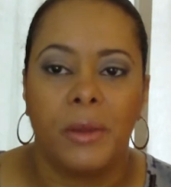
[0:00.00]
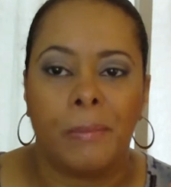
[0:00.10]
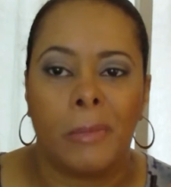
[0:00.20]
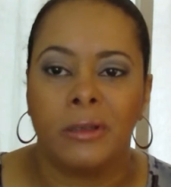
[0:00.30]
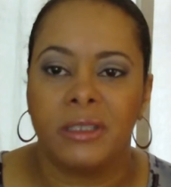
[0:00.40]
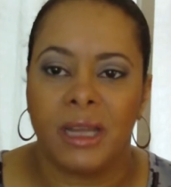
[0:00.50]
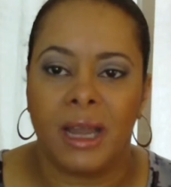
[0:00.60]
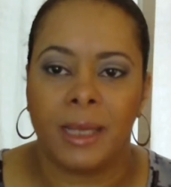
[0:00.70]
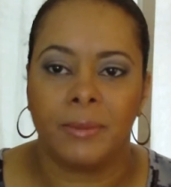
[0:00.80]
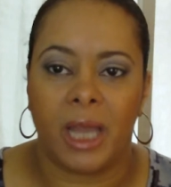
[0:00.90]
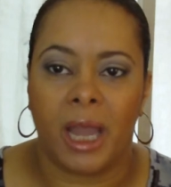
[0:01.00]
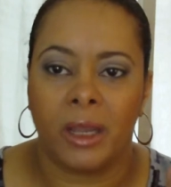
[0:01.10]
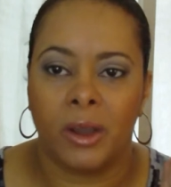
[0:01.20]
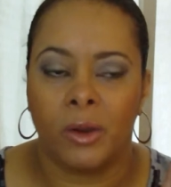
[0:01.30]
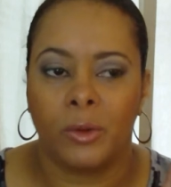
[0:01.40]
Most times I
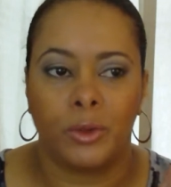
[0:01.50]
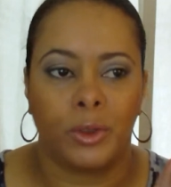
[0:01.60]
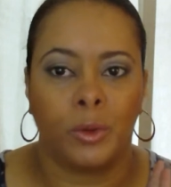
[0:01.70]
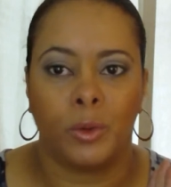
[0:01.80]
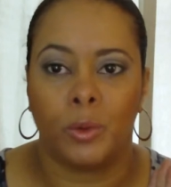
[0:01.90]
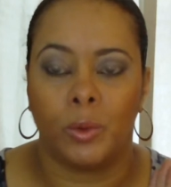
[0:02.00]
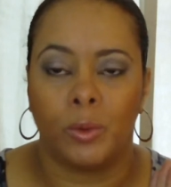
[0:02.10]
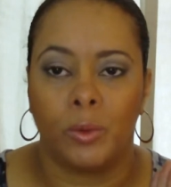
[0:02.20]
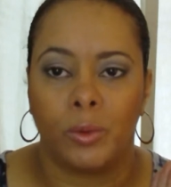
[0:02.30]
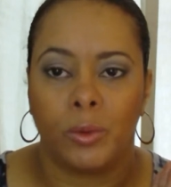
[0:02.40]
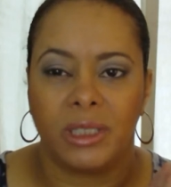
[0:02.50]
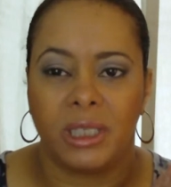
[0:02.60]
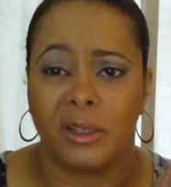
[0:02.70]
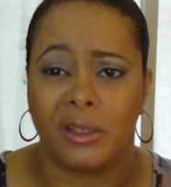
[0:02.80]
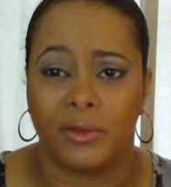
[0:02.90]
go to it's
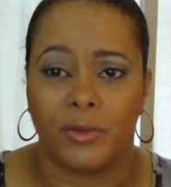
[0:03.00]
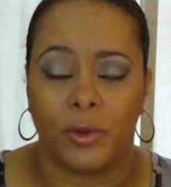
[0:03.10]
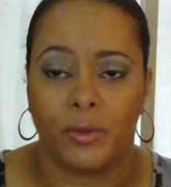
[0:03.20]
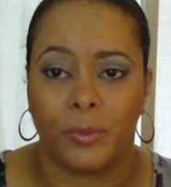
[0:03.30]
either Sephora,